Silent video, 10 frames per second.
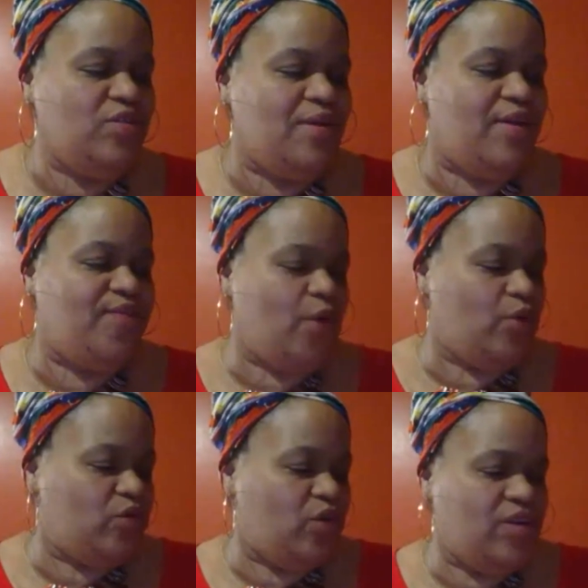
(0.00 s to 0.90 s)
phone during the
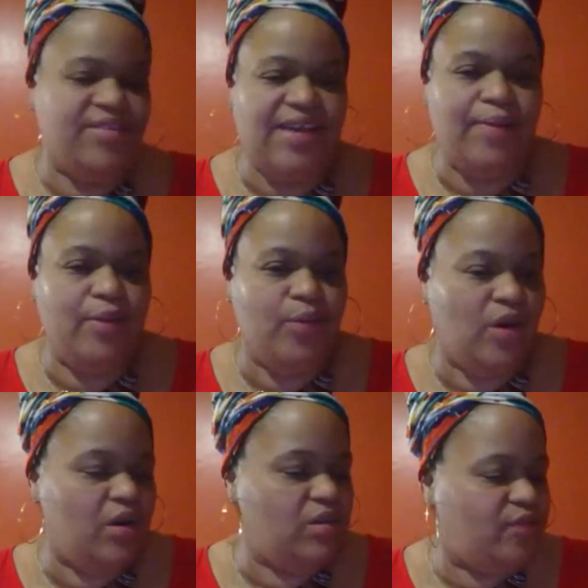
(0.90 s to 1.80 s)
time that we're on the
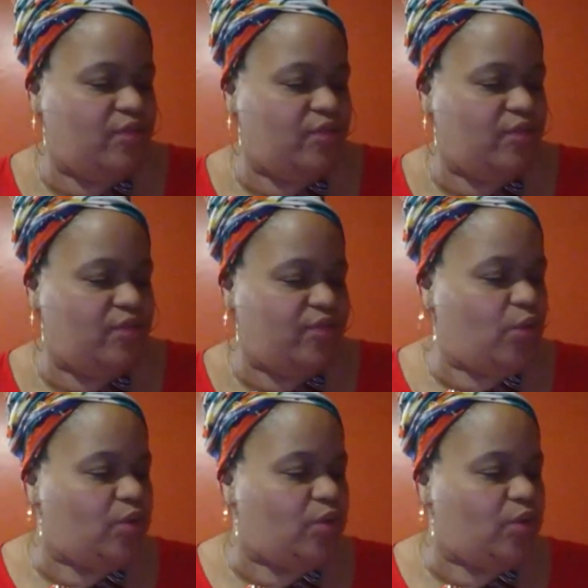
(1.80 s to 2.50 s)
phone. But